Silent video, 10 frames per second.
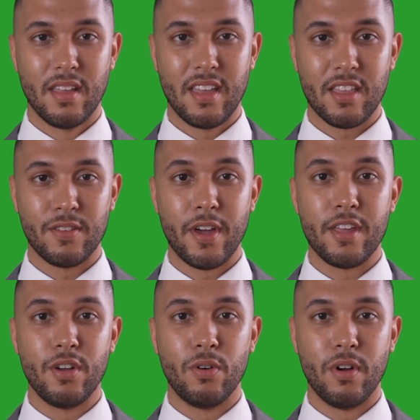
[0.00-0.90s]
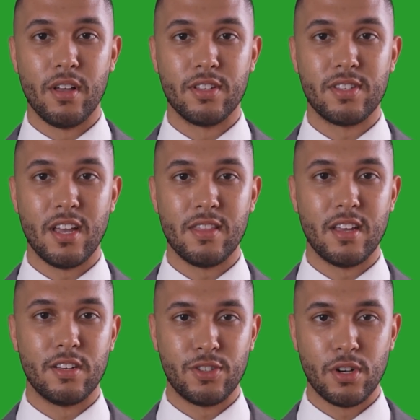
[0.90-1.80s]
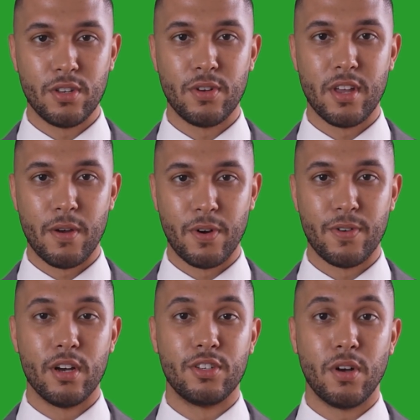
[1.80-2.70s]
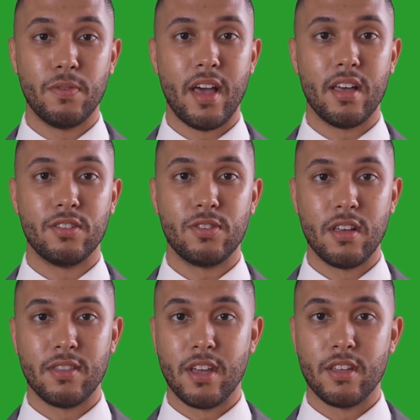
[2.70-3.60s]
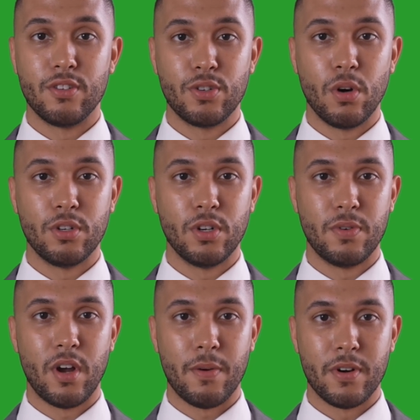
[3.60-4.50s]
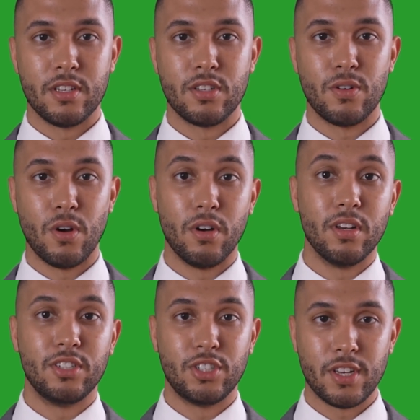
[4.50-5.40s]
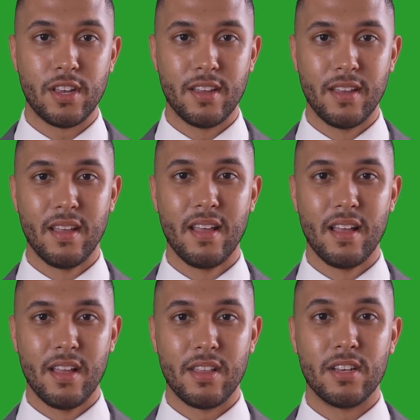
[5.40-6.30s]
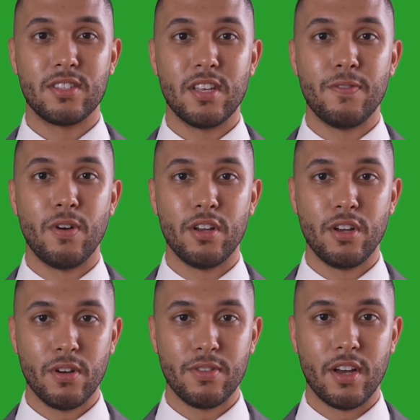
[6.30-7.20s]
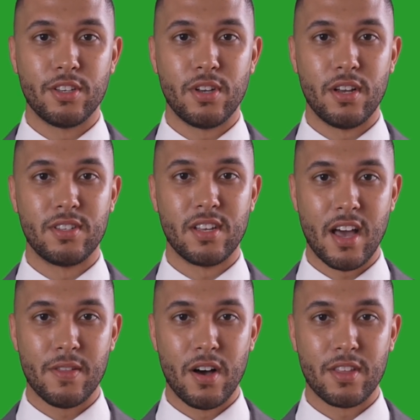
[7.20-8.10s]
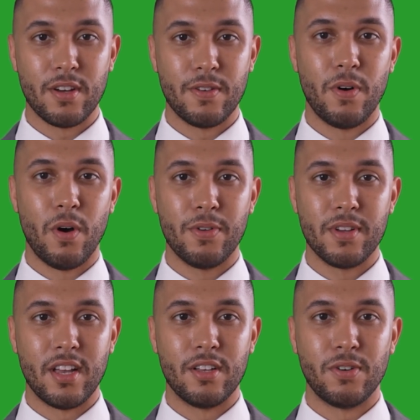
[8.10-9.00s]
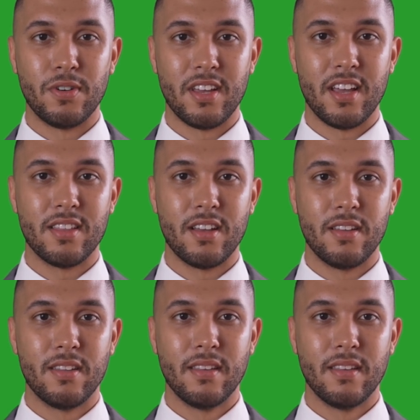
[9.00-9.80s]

Elevate your real estate ventures with our professional management that ensures your properties flourish. Let's safeguard your investments and unlock their full potential together.